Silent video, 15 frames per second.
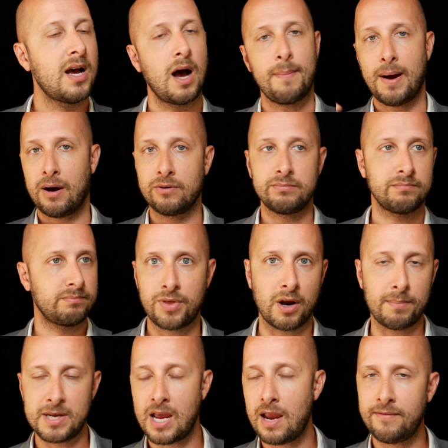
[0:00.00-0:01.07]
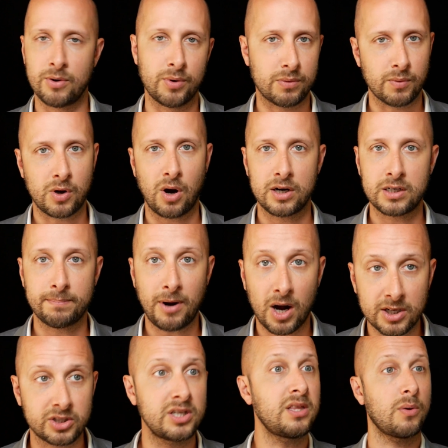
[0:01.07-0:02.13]
about their behavior with regard to
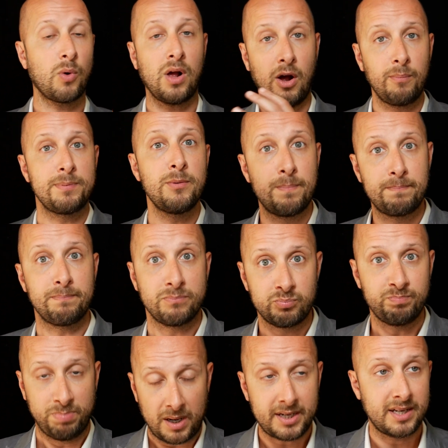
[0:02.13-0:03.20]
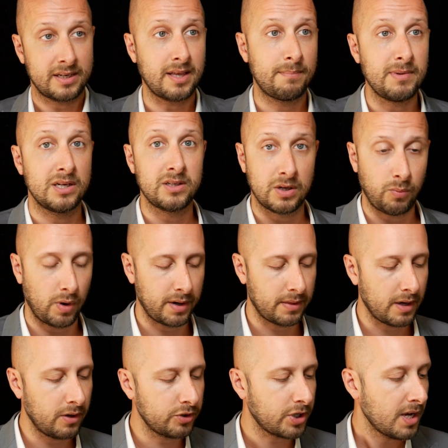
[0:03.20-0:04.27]
boxing that will help you bucket them into one of
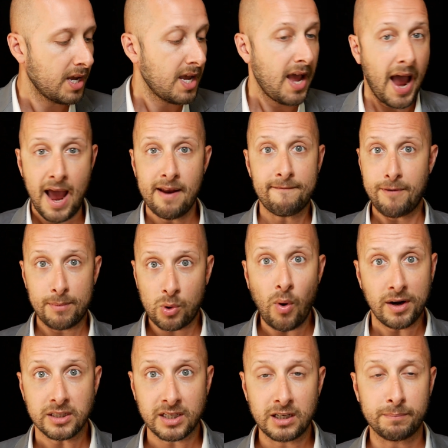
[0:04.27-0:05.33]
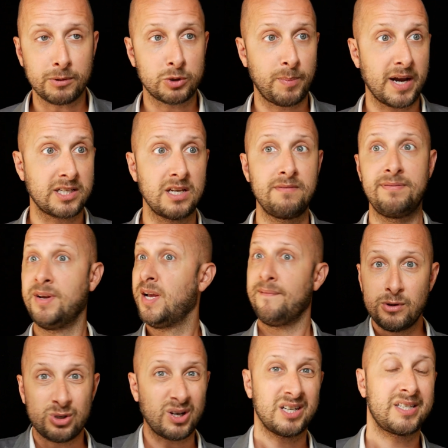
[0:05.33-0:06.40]
those. And from a quantitative perspective,
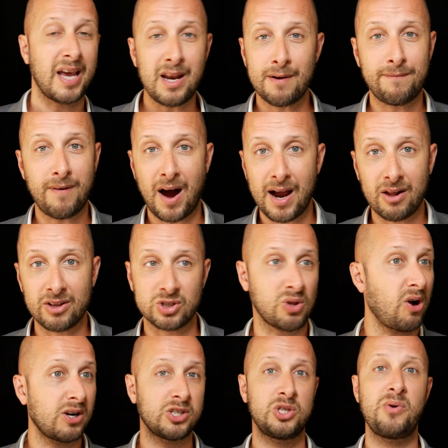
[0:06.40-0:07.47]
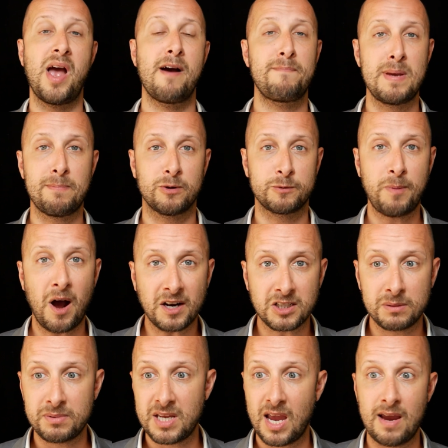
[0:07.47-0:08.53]
if you took a data file, as long as you have people's
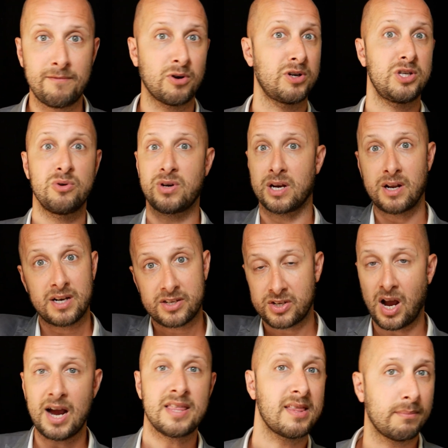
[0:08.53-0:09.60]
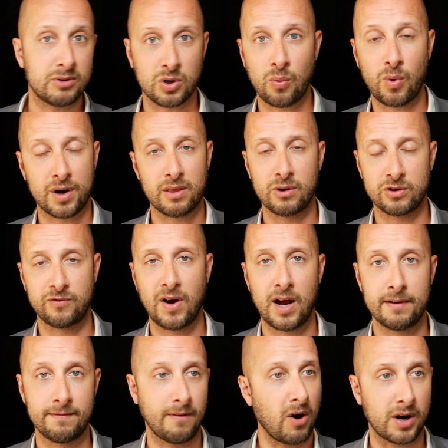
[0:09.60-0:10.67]
boxing behavior, you can assign them to one of those
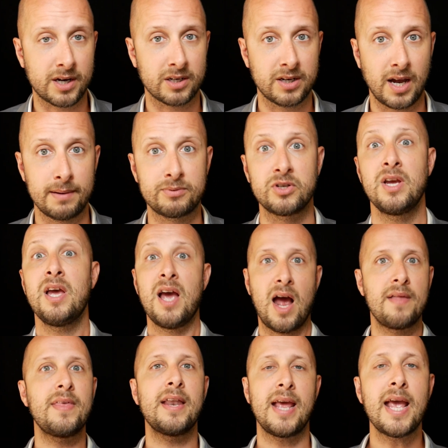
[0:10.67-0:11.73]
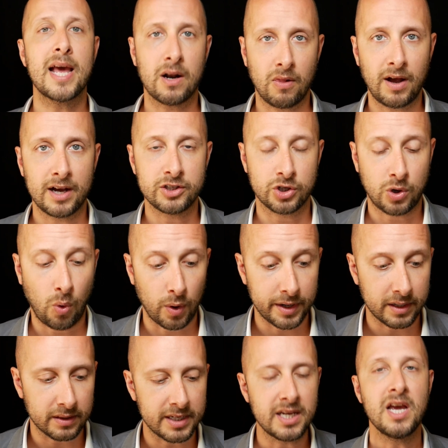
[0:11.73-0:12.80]
5 archetypes and then analyze
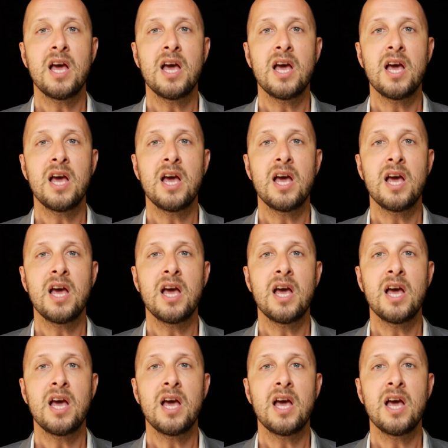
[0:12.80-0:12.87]
accordingly.